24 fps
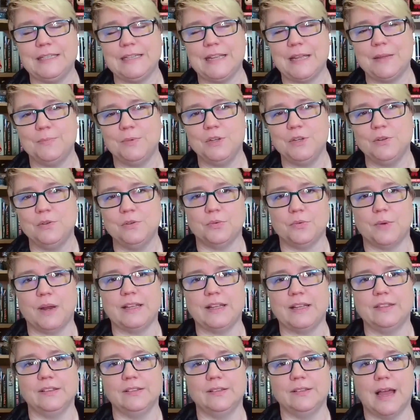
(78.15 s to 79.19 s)
debut,
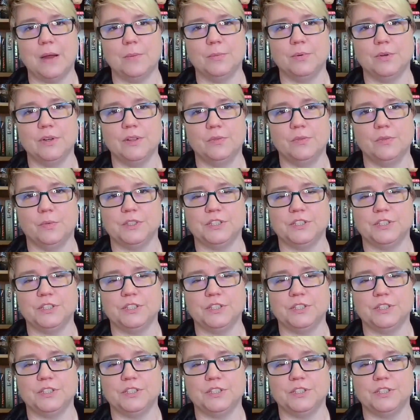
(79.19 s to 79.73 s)
Threading the Labyrinth,